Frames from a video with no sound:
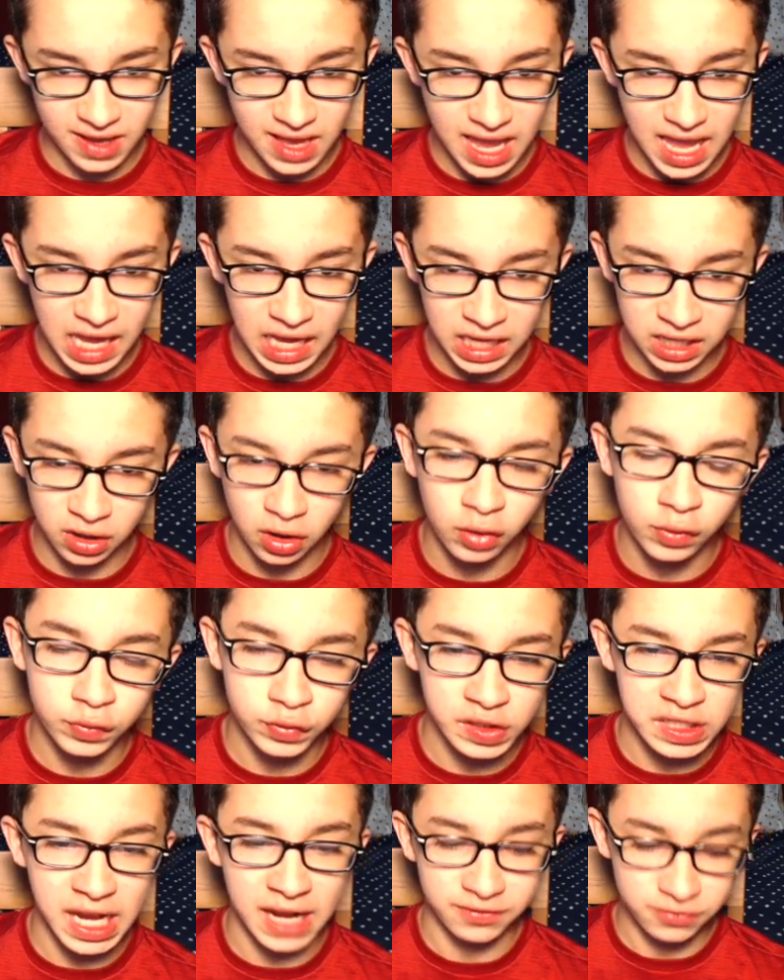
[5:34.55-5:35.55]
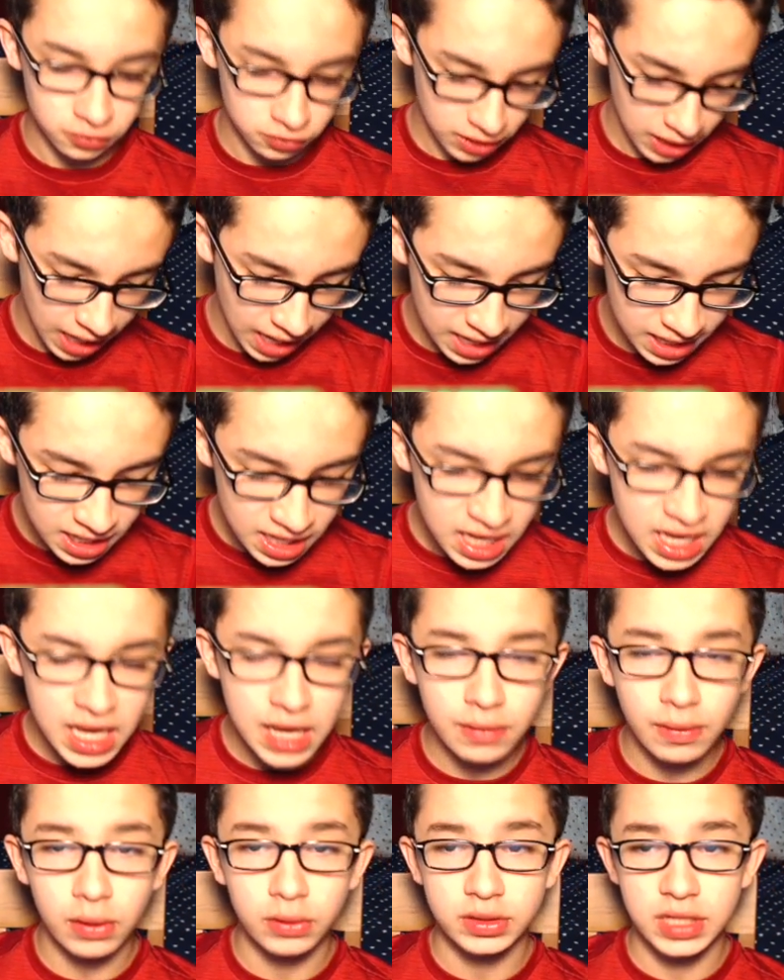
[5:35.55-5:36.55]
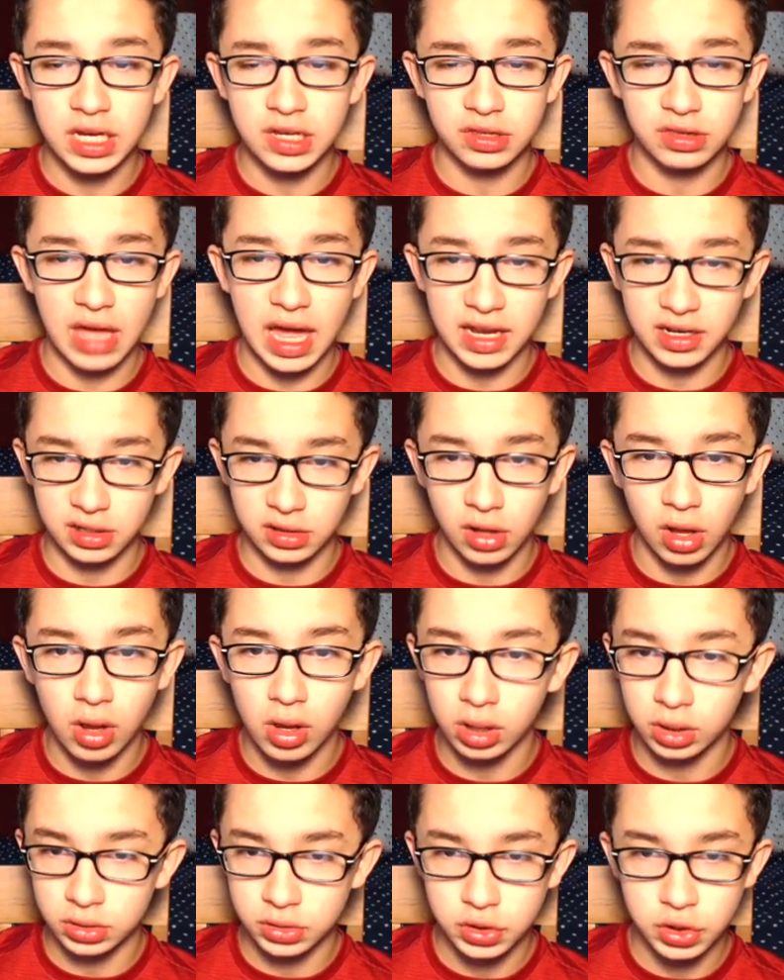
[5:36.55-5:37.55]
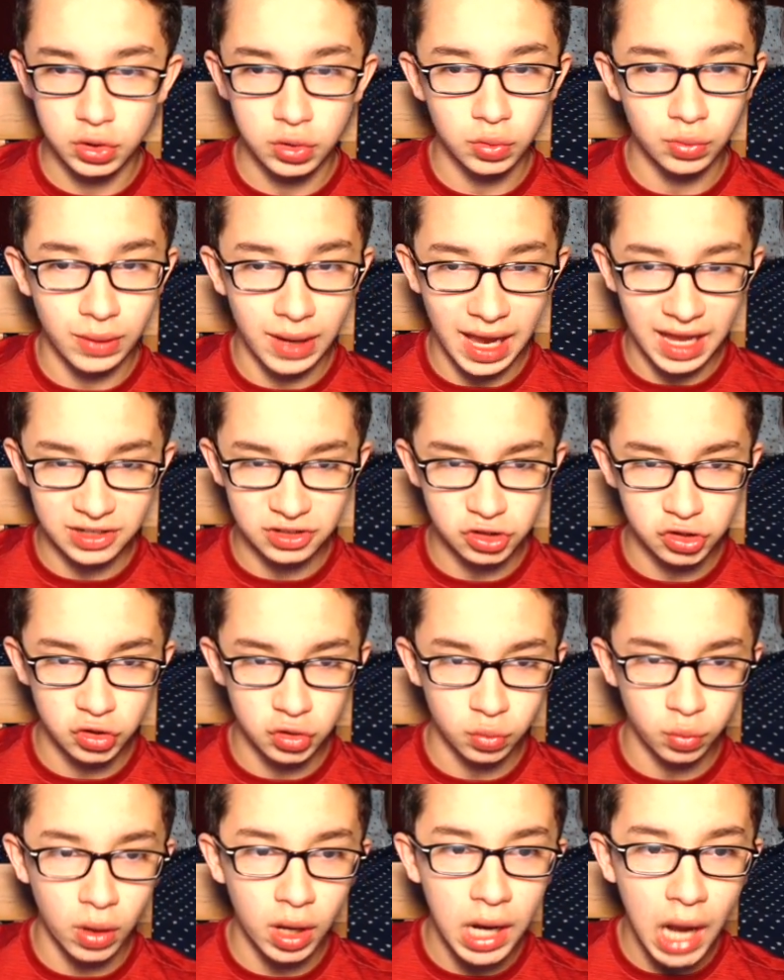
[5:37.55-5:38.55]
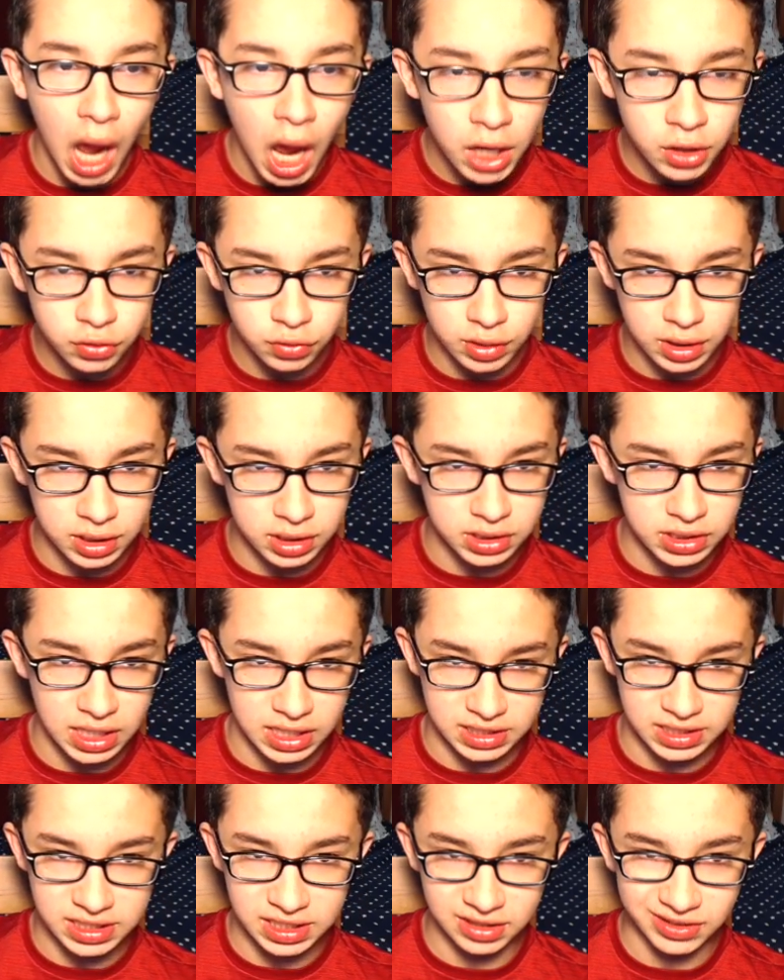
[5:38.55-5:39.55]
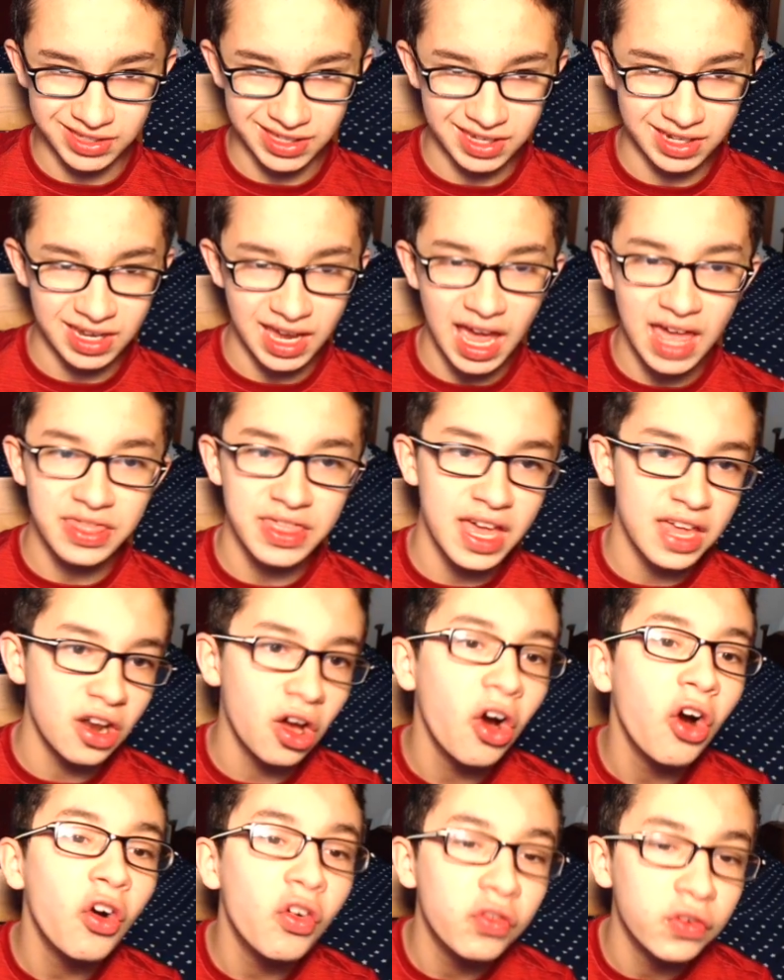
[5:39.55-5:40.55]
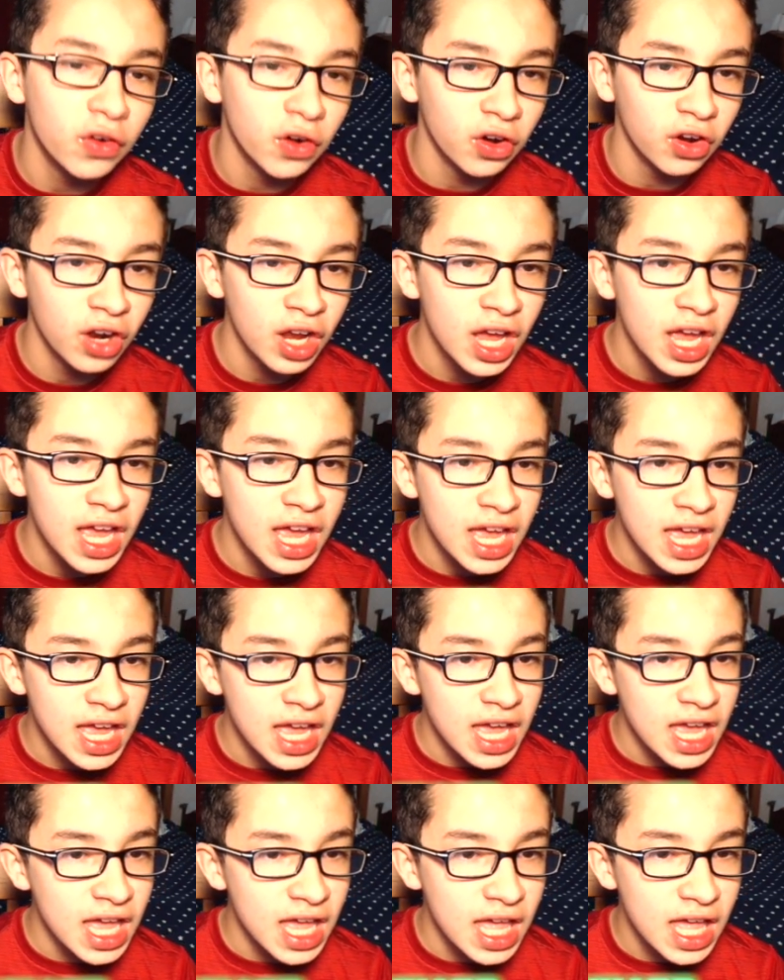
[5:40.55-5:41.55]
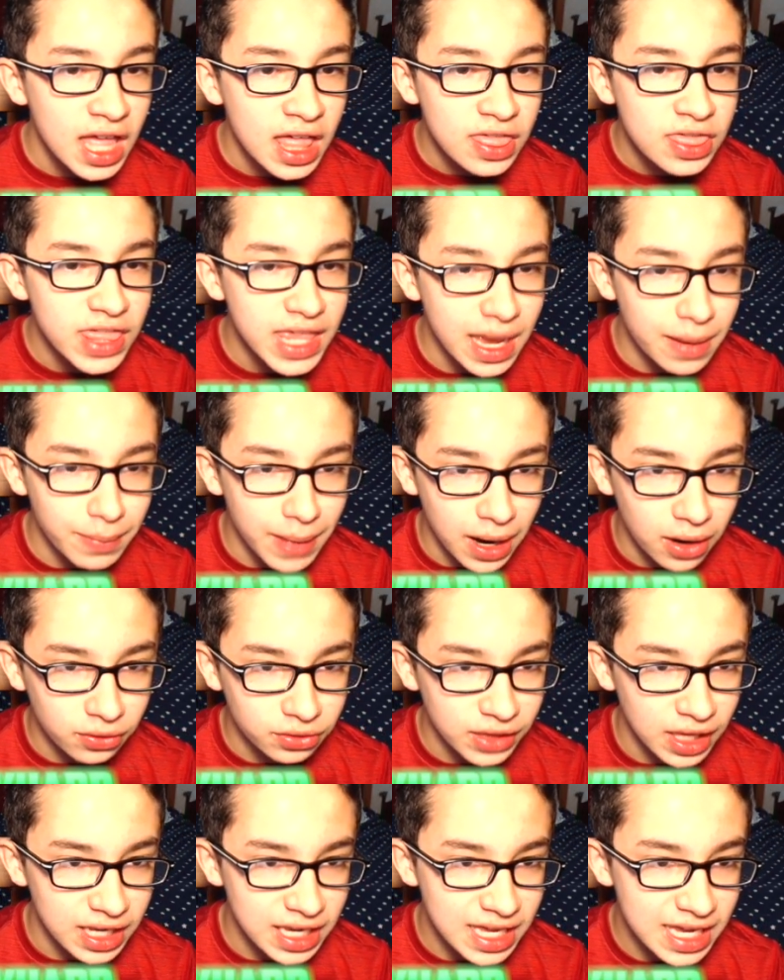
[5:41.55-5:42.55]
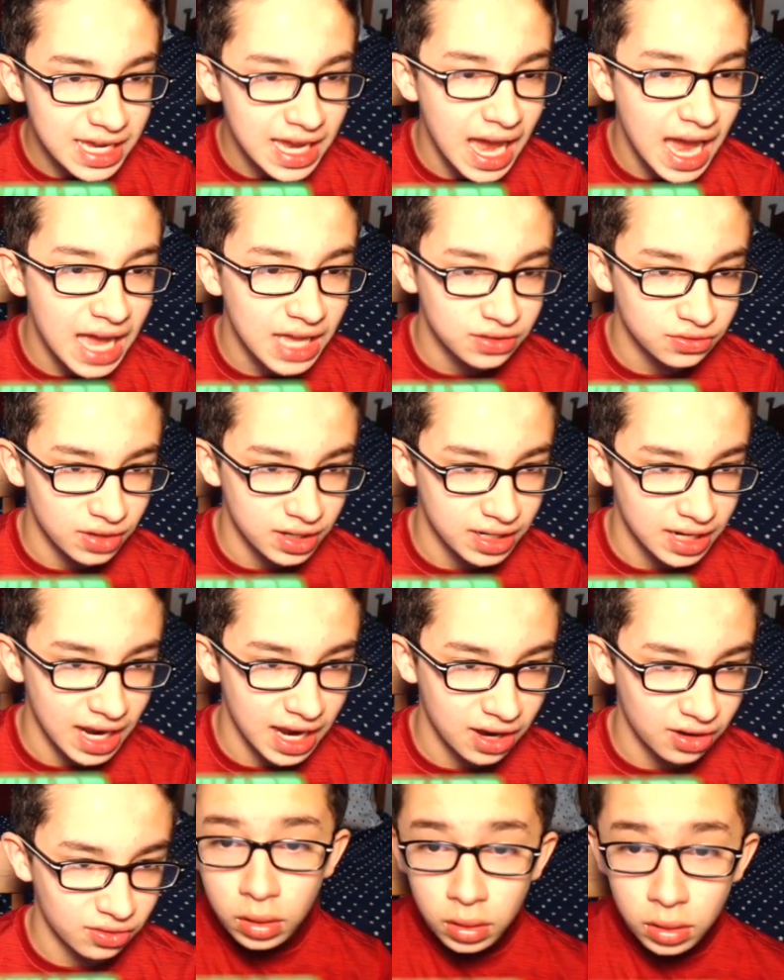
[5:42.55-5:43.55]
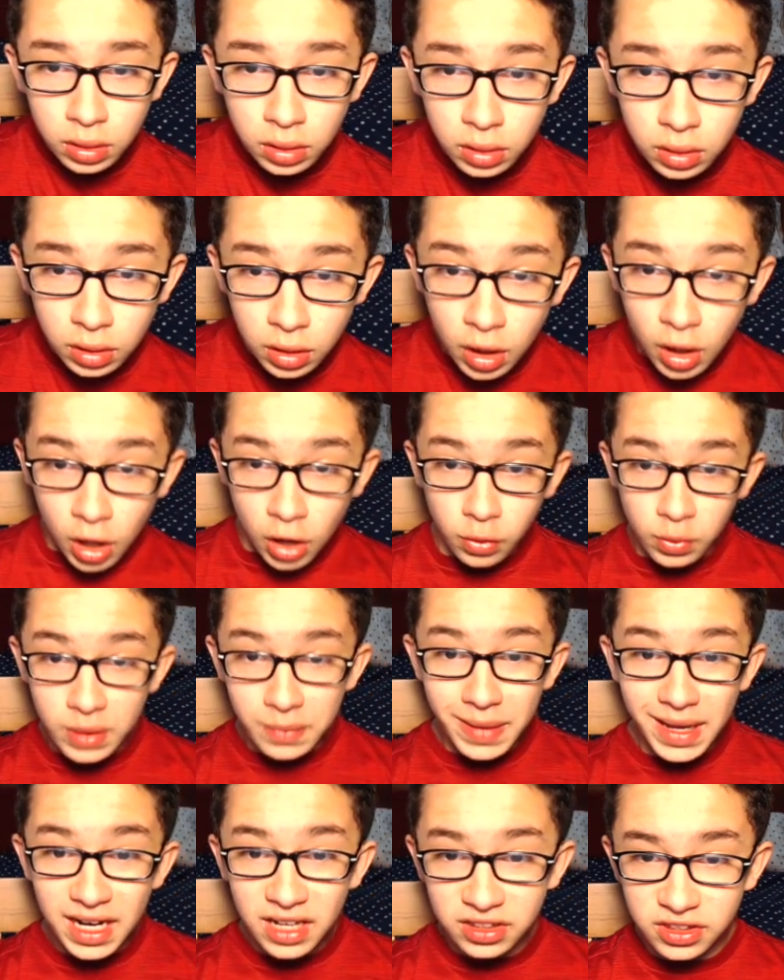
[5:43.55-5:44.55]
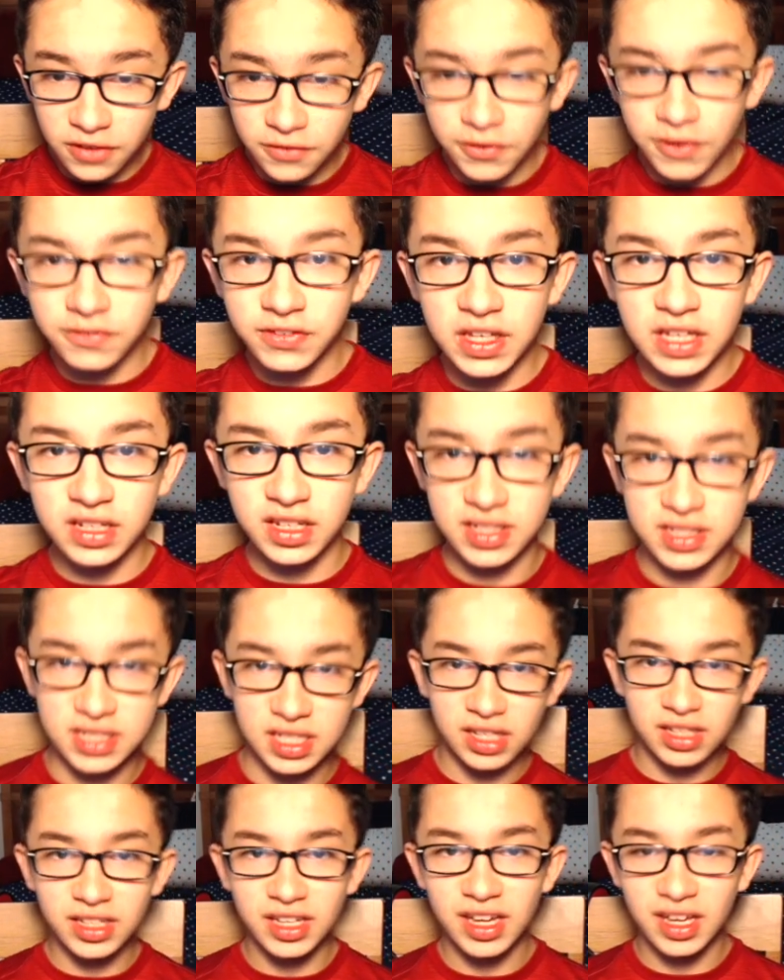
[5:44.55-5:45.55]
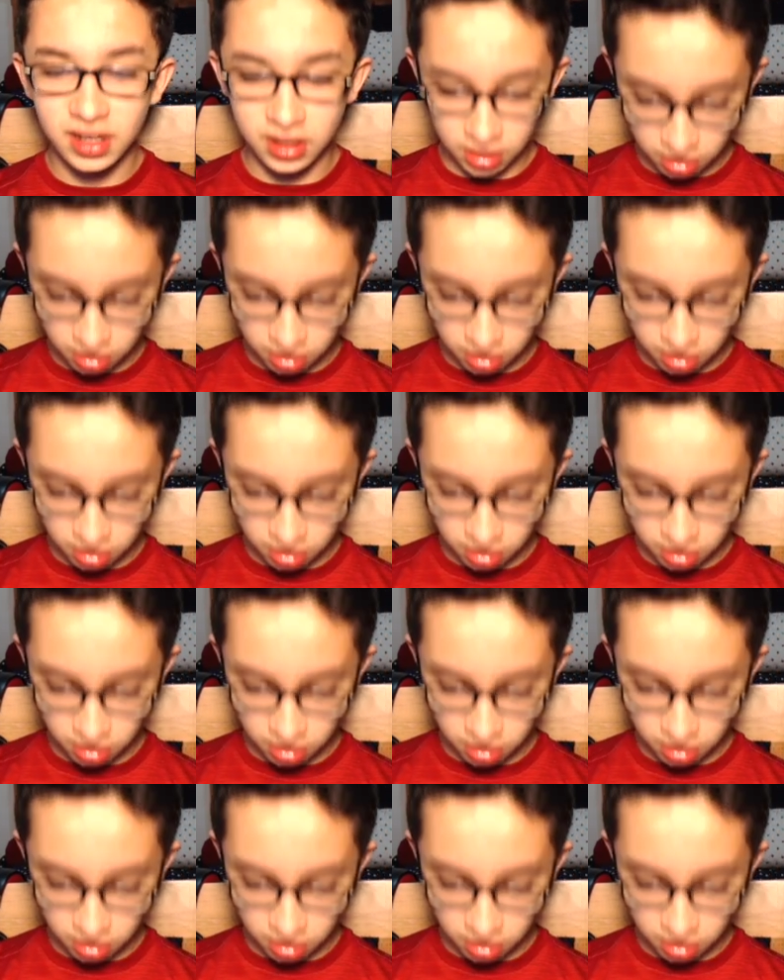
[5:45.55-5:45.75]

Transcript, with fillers: And hopefully after that, it won't take that long to get to 100 DECILLION. And then over the amount that he has right now. We made it to 50 DECILLION.